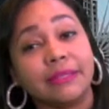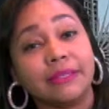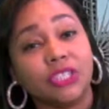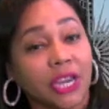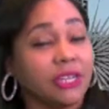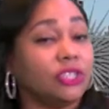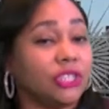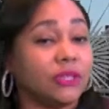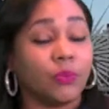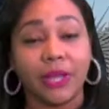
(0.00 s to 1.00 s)

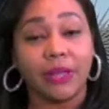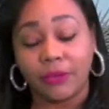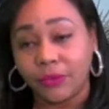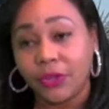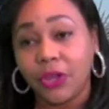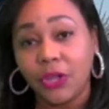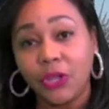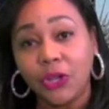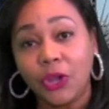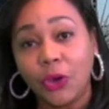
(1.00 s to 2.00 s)
changed as well.
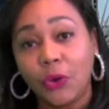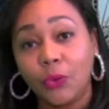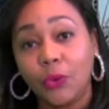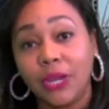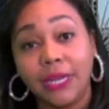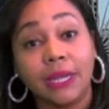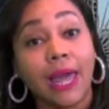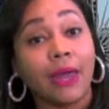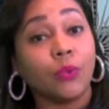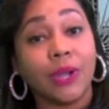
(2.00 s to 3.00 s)
In a
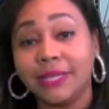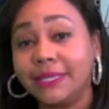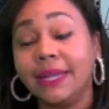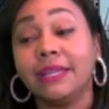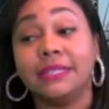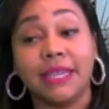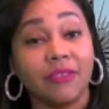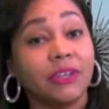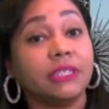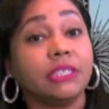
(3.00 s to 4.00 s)
lot of ways it has
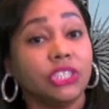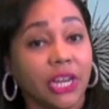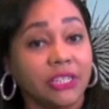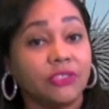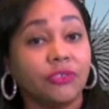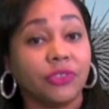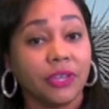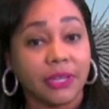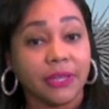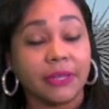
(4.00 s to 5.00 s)
definitely changed for
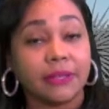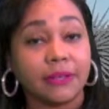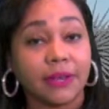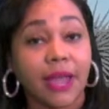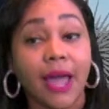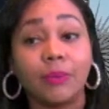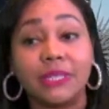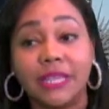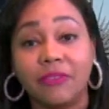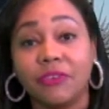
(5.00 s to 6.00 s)
the good. I
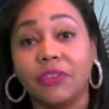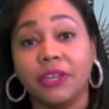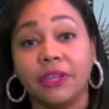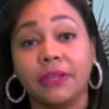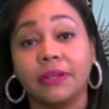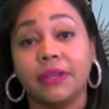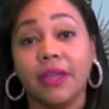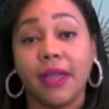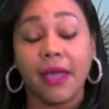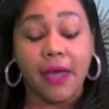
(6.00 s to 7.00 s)
would say for the good.
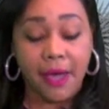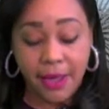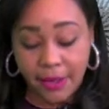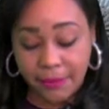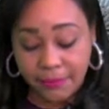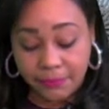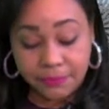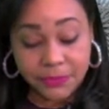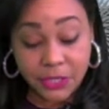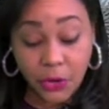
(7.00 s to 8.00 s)

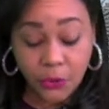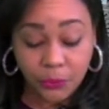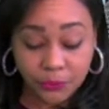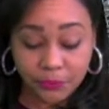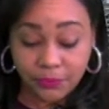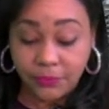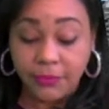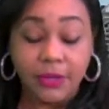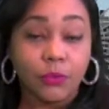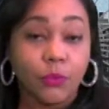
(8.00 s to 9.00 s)
So
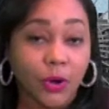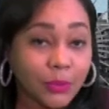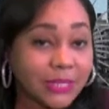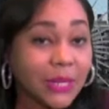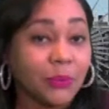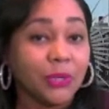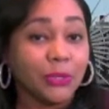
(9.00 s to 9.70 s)
work with someone you